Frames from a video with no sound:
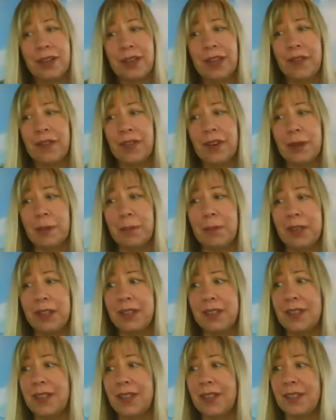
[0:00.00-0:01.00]
even in
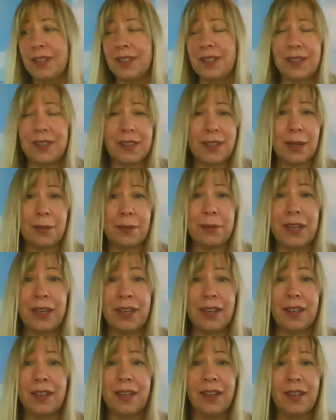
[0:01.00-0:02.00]
business. I
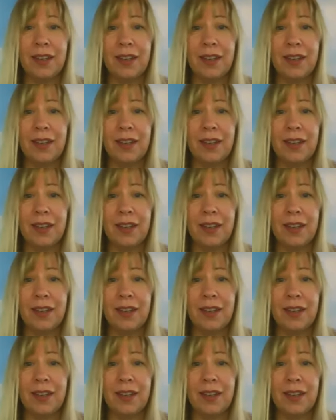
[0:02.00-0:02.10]
mean,